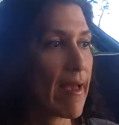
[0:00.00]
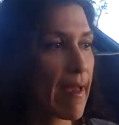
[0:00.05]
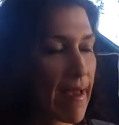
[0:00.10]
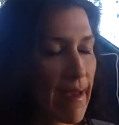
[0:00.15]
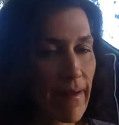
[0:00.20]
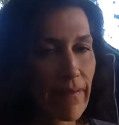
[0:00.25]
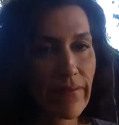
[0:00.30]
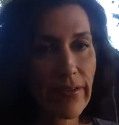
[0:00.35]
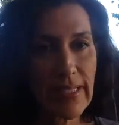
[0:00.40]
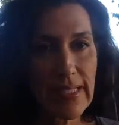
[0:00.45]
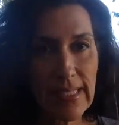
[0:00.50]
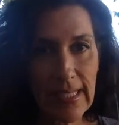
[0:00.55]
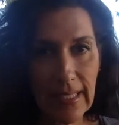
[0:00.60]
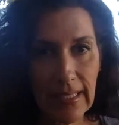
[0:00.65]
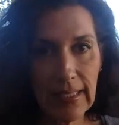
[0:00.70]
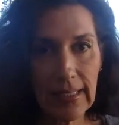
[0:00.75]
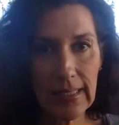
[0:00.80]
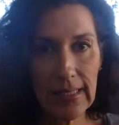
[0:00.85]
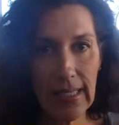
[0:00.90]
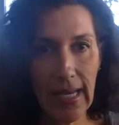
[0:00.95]
Every
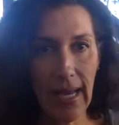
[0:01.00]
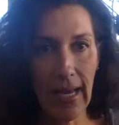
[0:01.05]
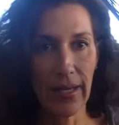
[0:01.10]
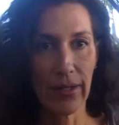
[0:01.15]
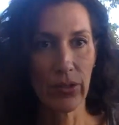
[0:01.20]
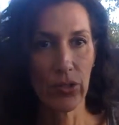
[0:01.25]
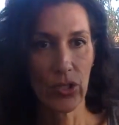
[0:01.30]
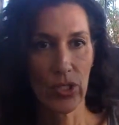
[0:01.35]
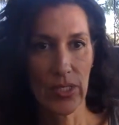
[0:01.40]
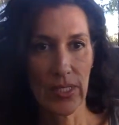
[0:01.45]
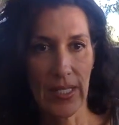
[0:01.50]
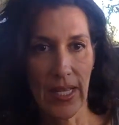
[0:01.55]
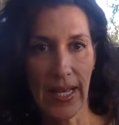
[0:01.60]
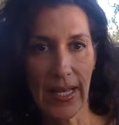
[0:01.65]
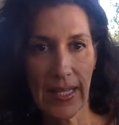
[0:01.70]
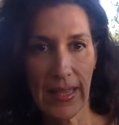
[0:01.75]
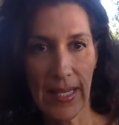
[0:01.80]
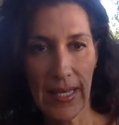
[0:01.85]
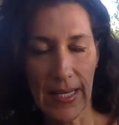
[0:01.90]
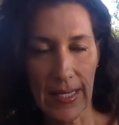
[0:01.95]
single day, just
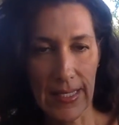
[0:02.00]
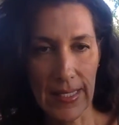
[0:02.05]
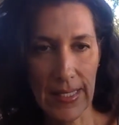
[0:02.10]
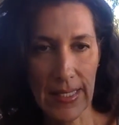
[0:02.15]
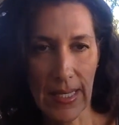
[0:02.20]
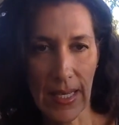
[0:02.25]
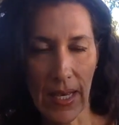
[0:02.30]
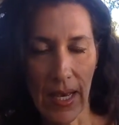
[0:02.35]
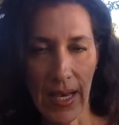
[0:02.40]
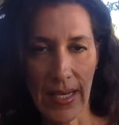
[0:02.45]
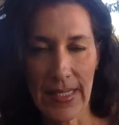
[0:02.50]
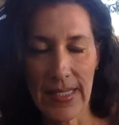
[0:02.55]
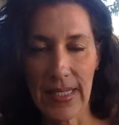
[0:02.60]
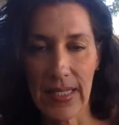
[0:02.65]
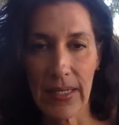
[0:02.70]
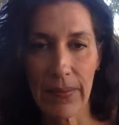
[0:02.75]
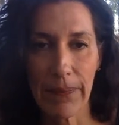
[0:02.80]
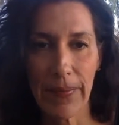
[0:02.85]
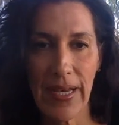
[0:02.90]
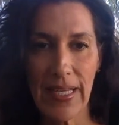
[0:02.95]
like this, I
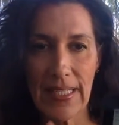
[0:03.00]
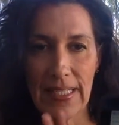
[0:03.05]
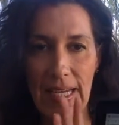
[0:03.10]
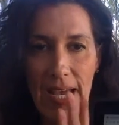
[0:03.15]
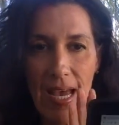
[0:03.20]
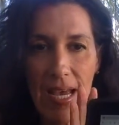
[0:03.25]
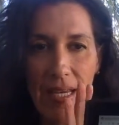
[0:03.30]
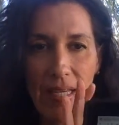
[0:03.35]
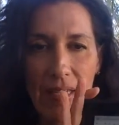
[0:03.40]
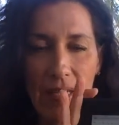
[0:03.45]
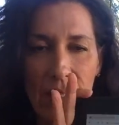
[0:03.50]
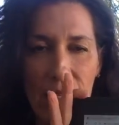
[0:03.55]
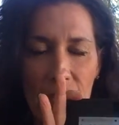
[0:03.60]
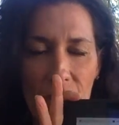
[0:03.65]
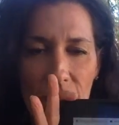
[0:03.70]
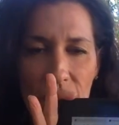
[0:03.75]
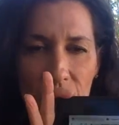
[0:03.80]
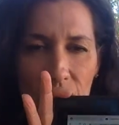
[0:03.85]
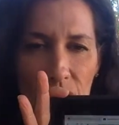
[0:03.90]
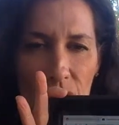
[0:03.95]
did it by day.
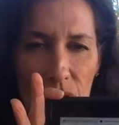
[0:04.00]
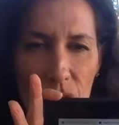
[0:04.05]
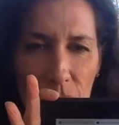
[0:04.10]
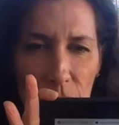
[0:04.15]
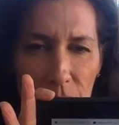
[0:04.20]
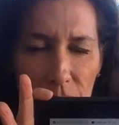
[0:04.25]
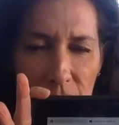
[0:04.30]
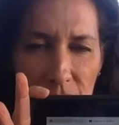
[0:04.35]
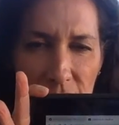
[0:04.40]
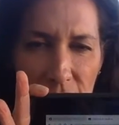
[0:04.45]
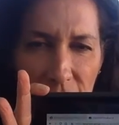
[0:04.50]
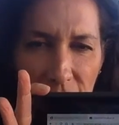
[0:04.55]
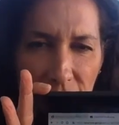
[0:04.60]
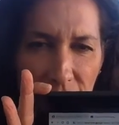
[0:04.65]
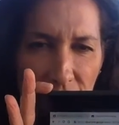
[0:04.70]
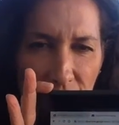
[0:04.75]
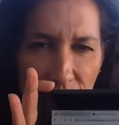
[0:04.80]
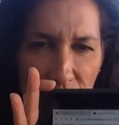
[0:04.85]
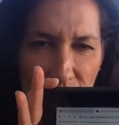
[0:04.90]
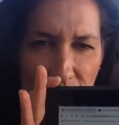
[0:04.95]
You will
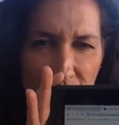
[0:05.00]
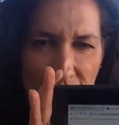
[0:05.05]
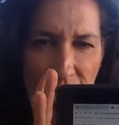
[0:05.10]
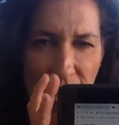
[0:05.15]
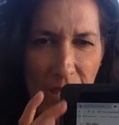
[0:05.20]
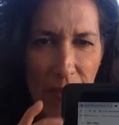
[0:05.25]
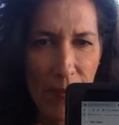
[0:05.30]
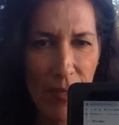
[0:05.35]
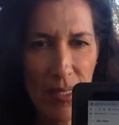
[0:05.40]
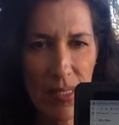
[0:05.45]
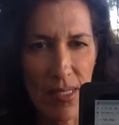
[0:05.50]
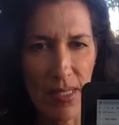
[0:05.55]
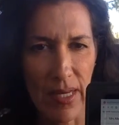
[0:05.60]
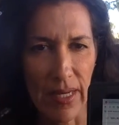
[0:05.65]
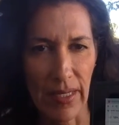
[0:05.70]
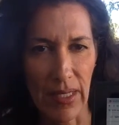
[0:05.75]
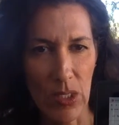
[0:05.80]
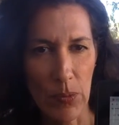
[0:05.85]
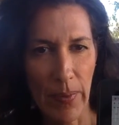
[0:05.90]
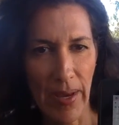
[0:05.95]
see your assignments,
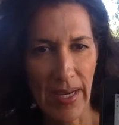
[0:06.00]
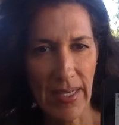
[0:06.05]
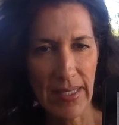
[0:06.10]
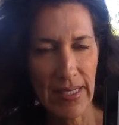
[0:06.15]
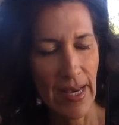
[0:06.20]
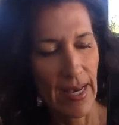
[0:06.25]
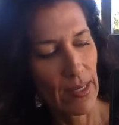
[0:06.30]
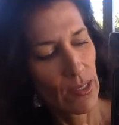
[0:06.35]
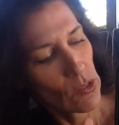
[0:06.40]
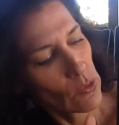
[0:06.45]
and it's by day.